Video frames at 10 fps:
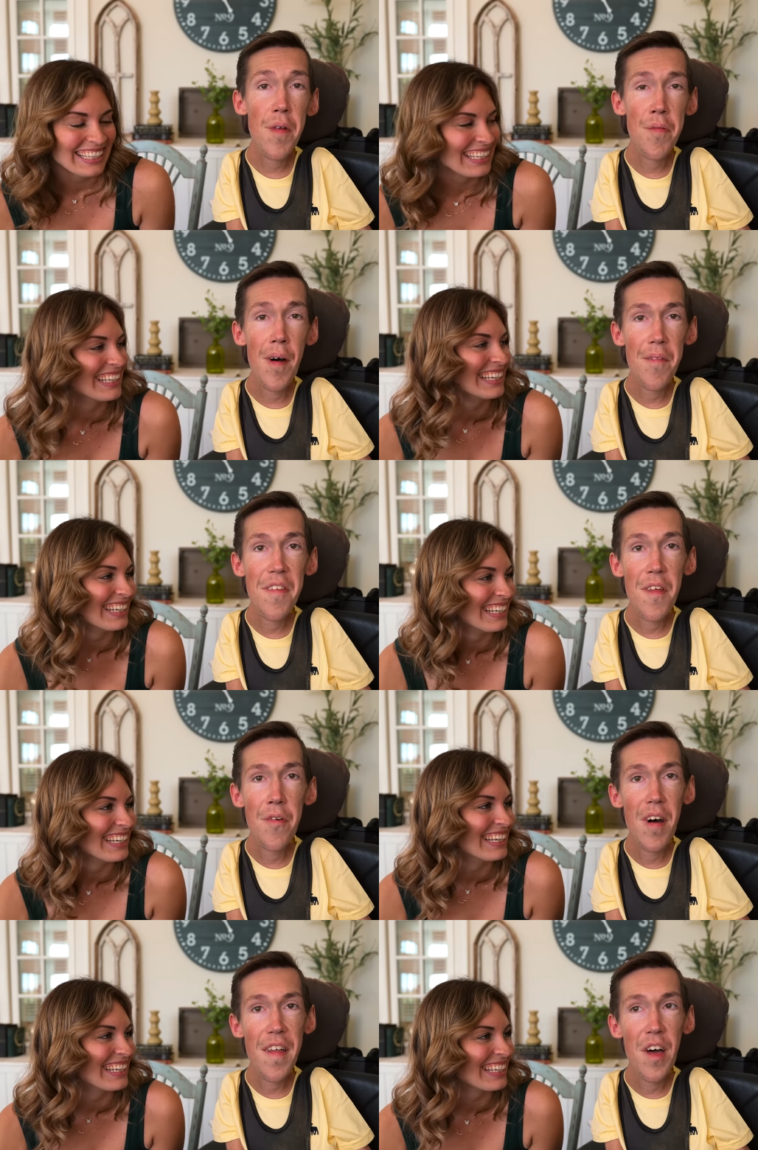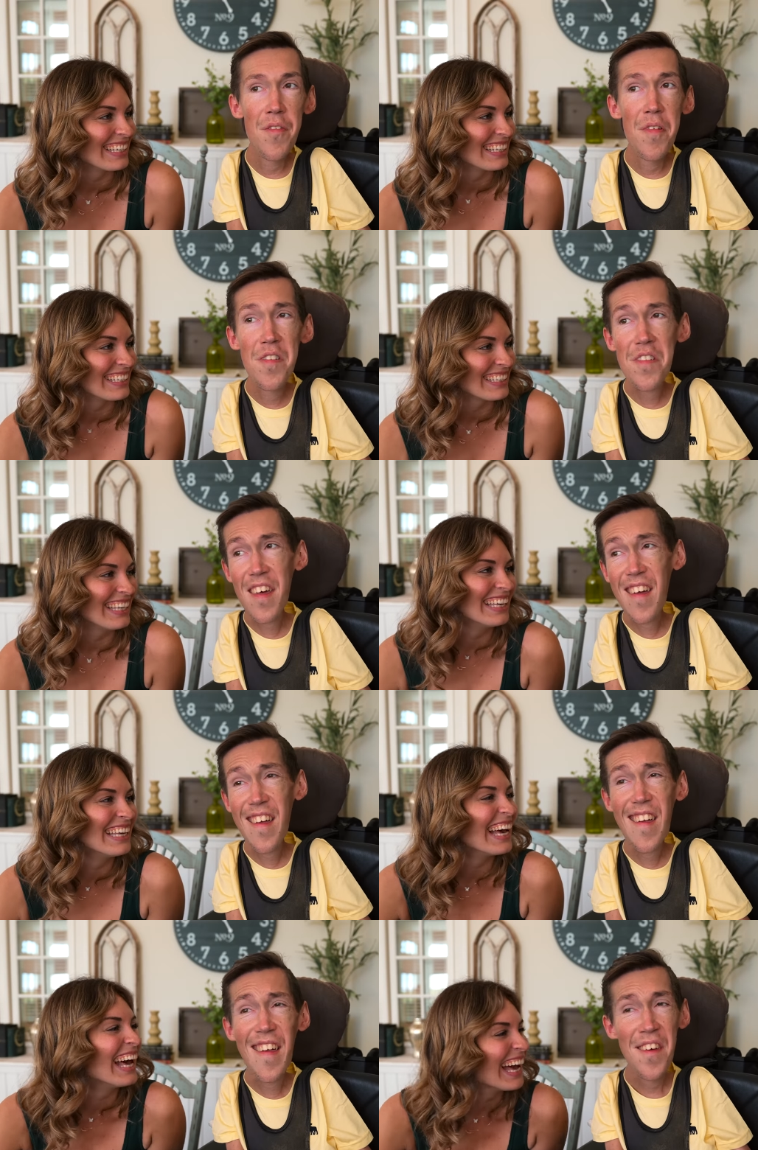Speaker 1: they probably think my life is
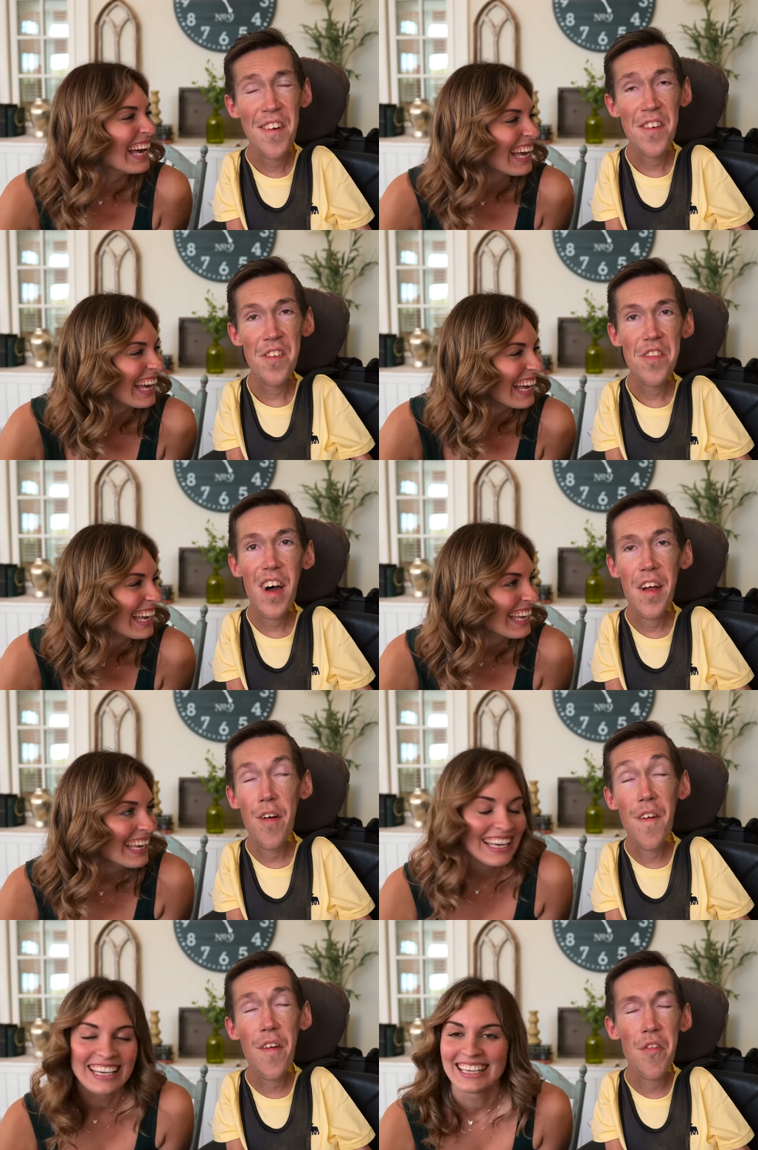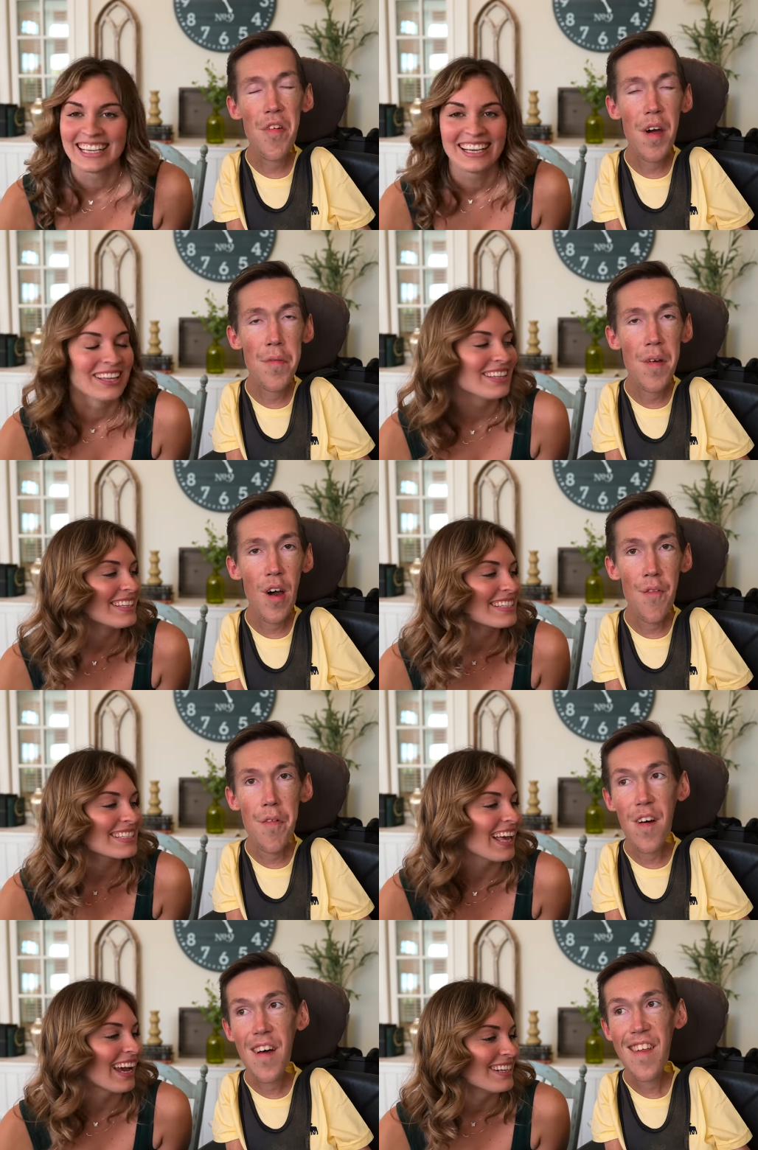sad, or they're trying to be helpful. This
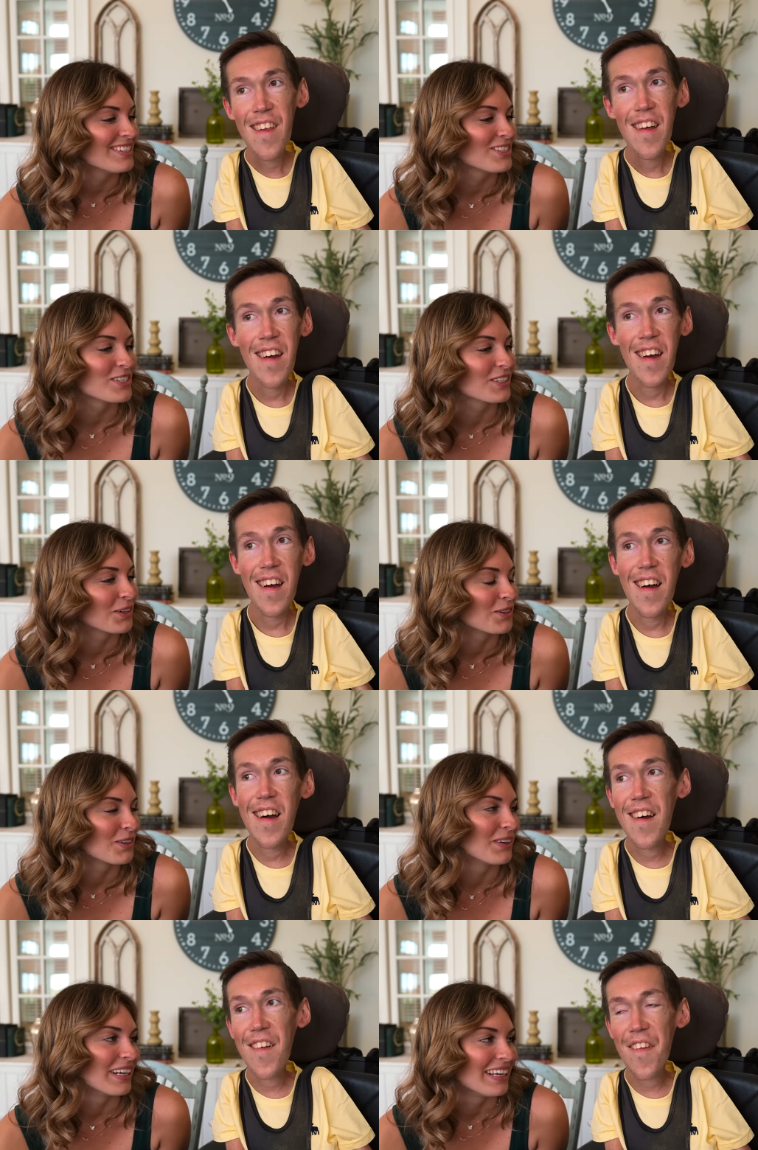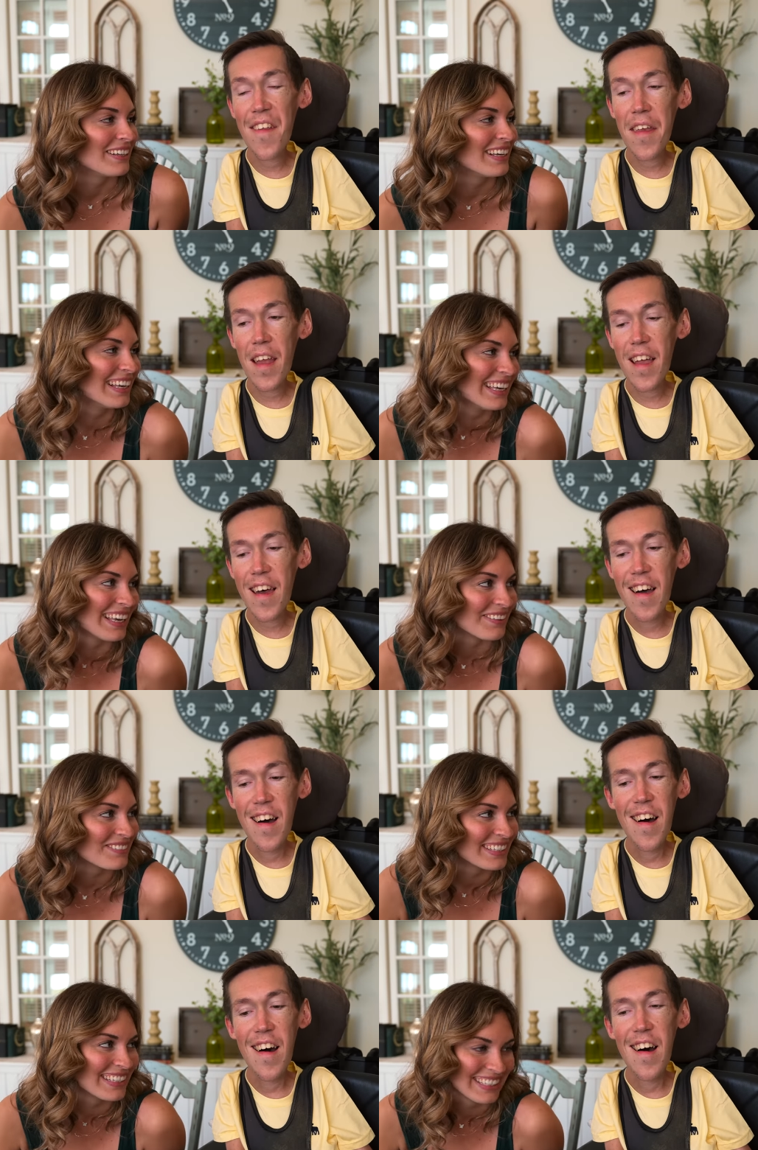line
Speaker 2: is just gonna ruin it.
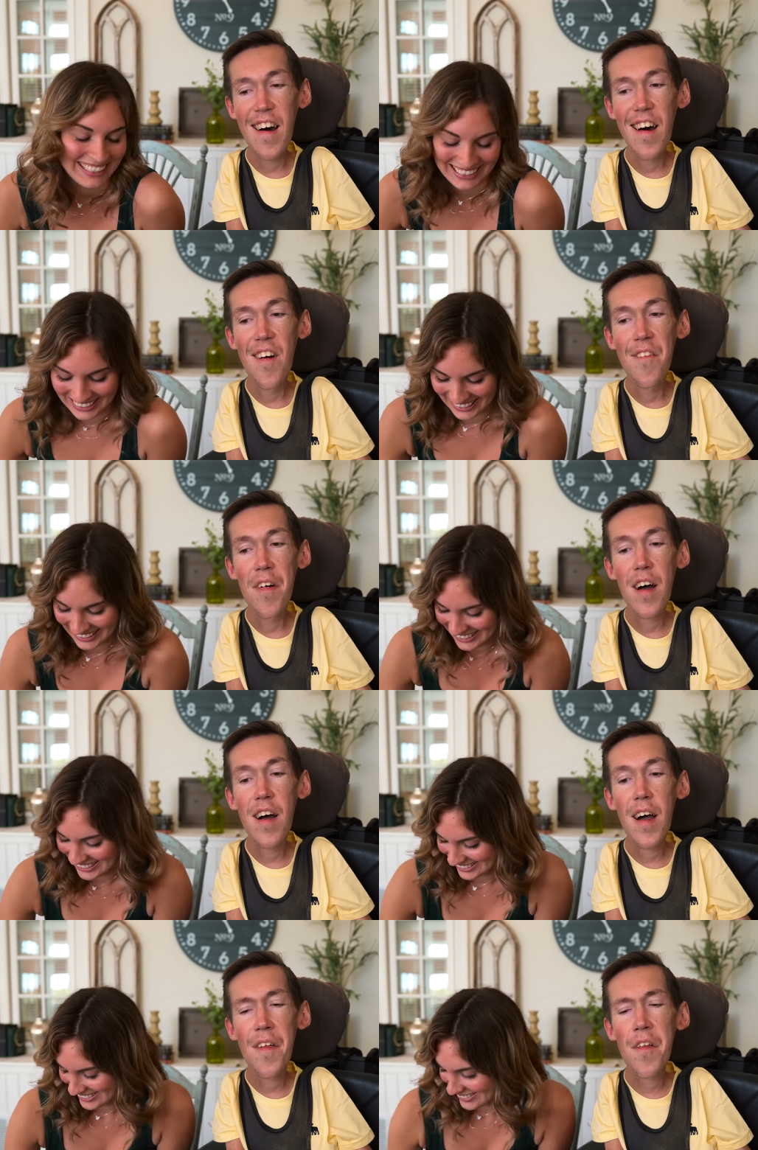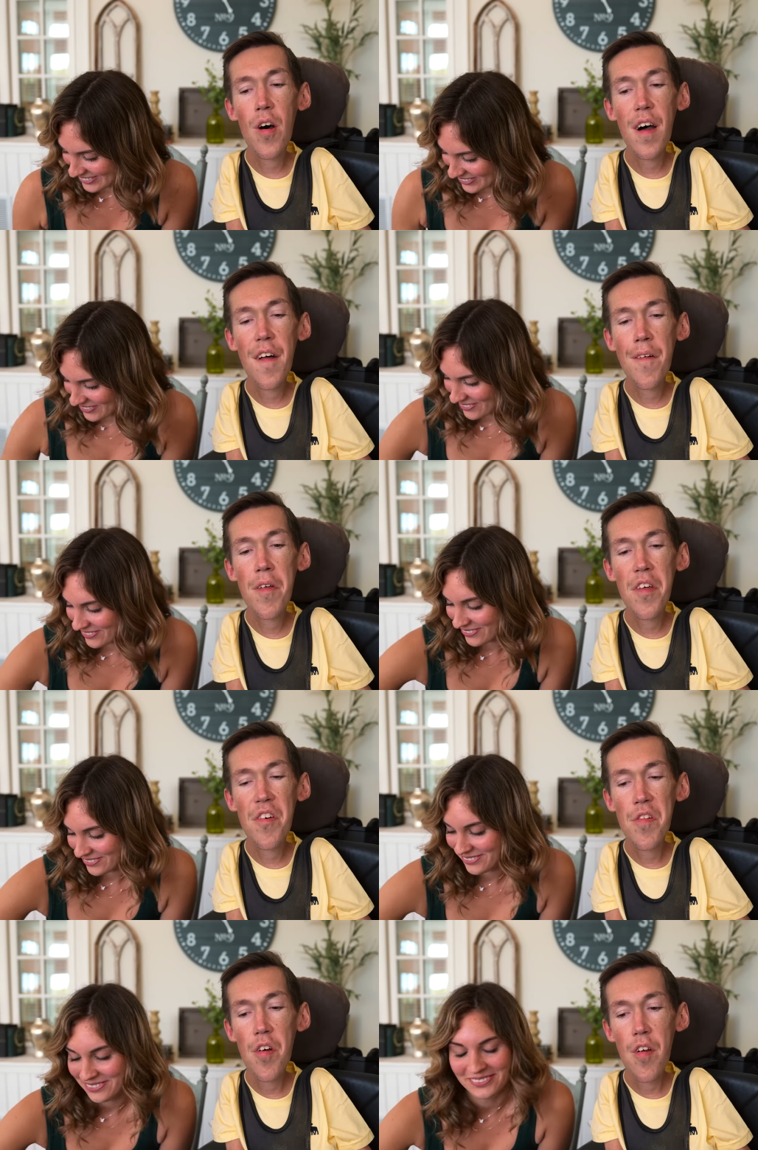Him.
Speaker 1: um, no, I, I mean
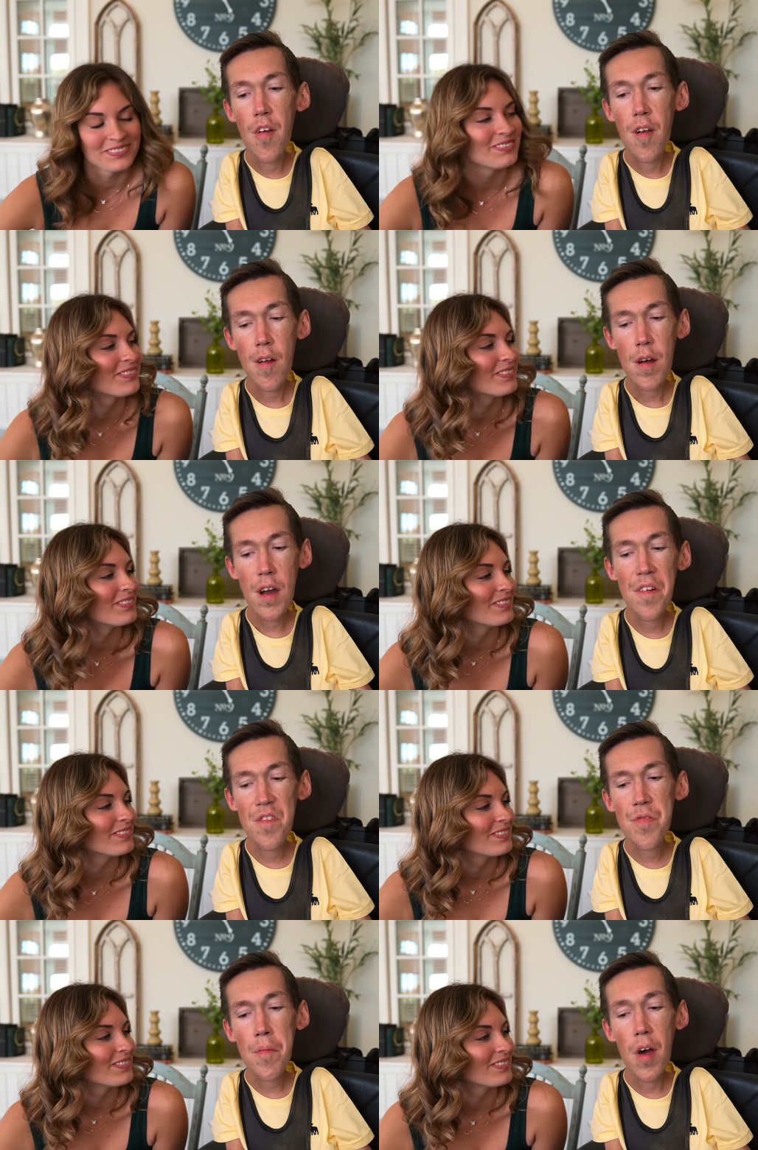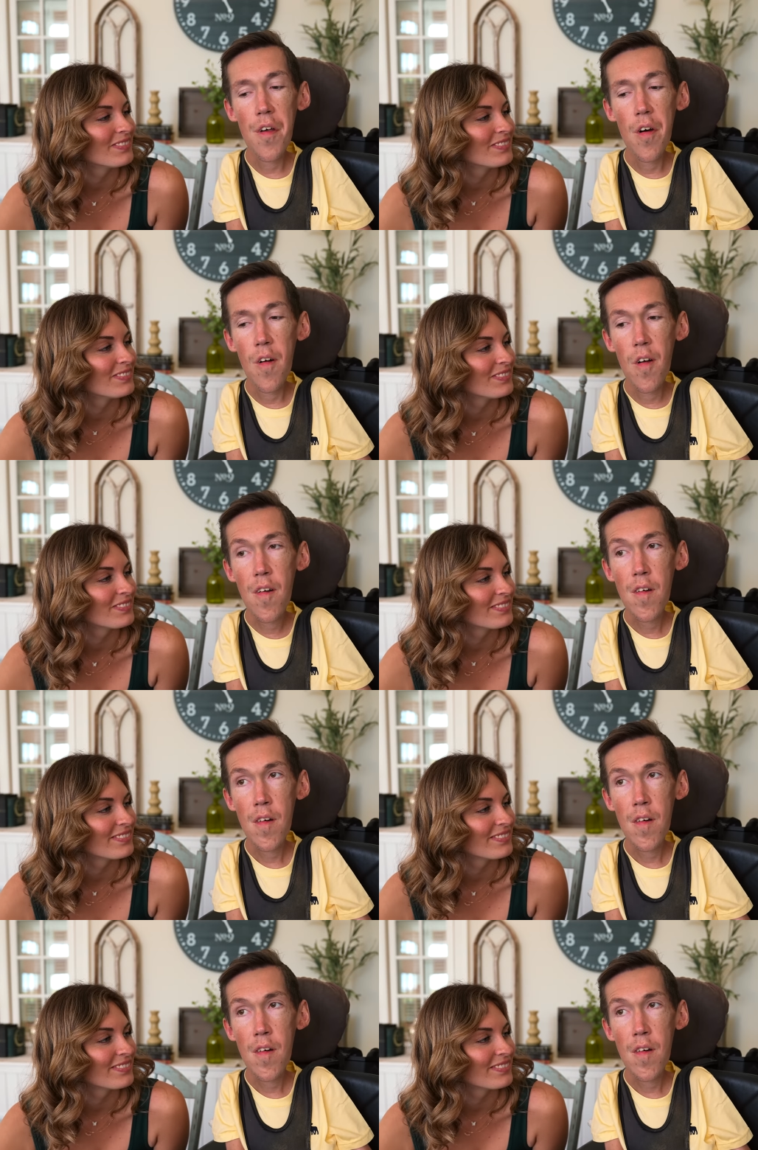those are kind of smaller